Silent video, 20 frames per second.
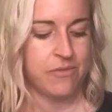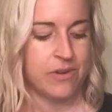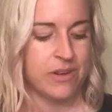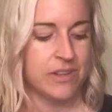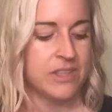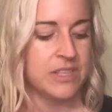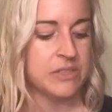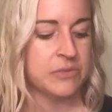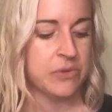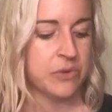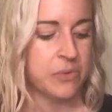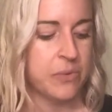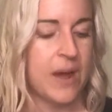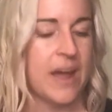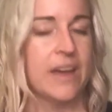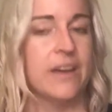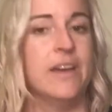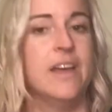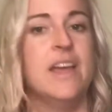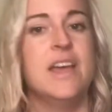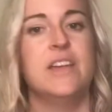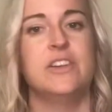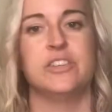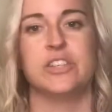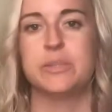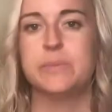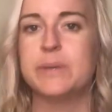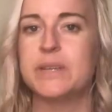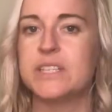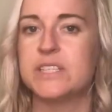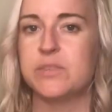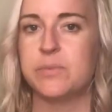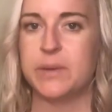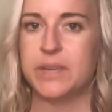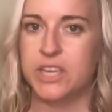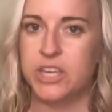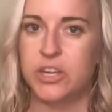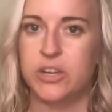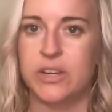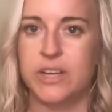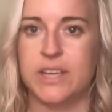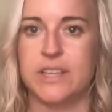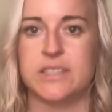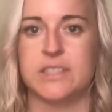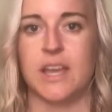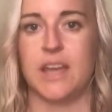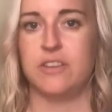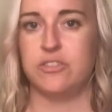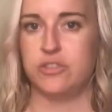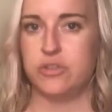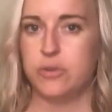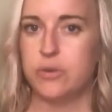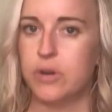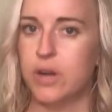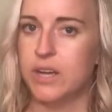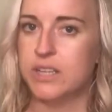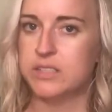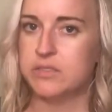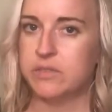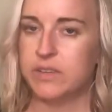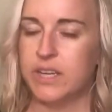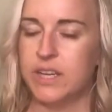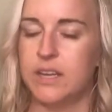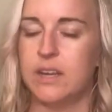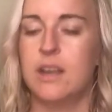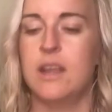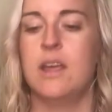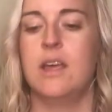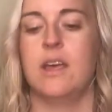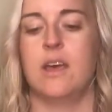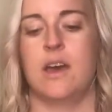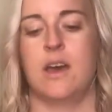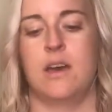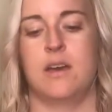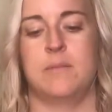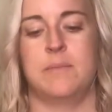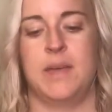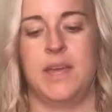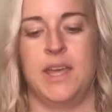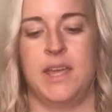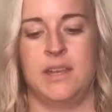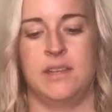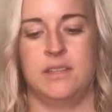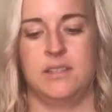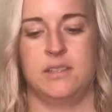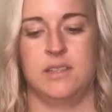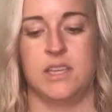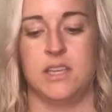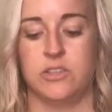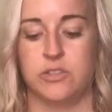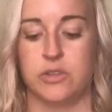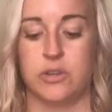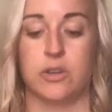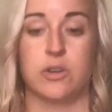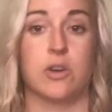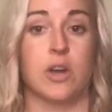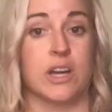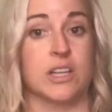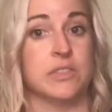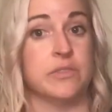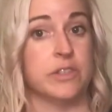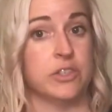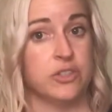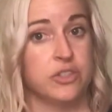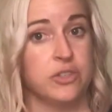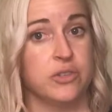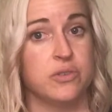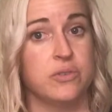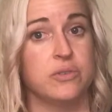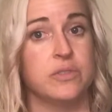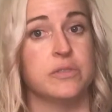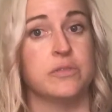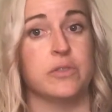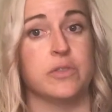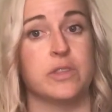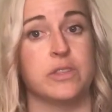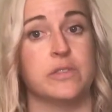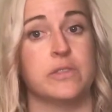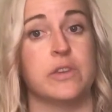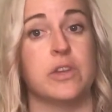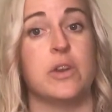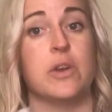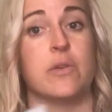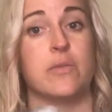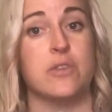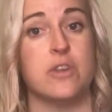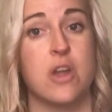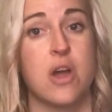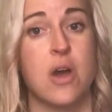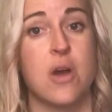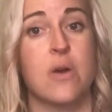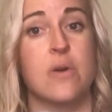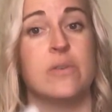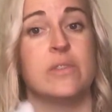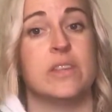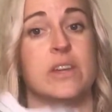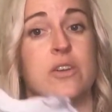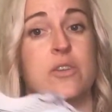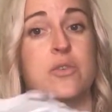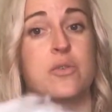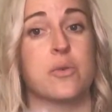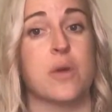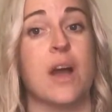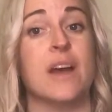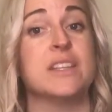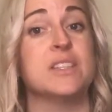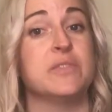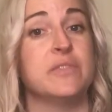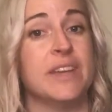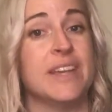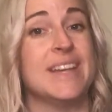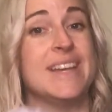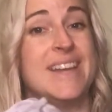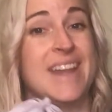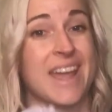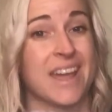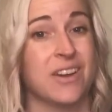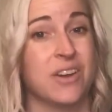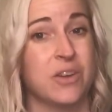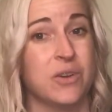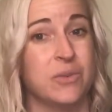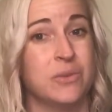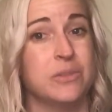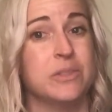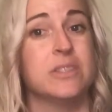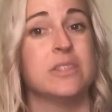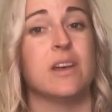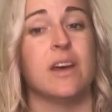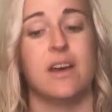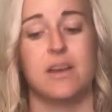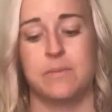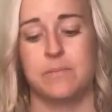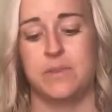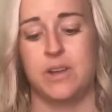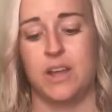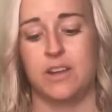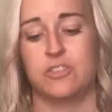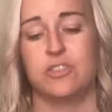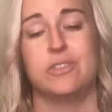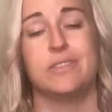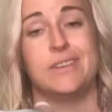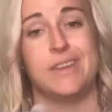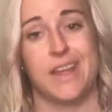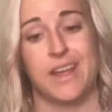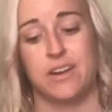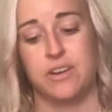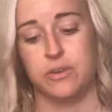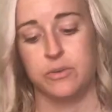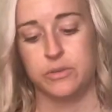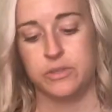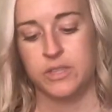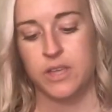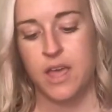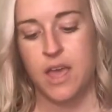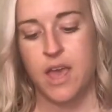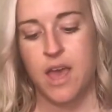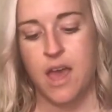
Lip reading: wanted these for a while, just because I've been curious. I do CrossFit, and these are CrossFit shoes. For those of you who don't know, they're CrossFit Nanos, not just Nanos,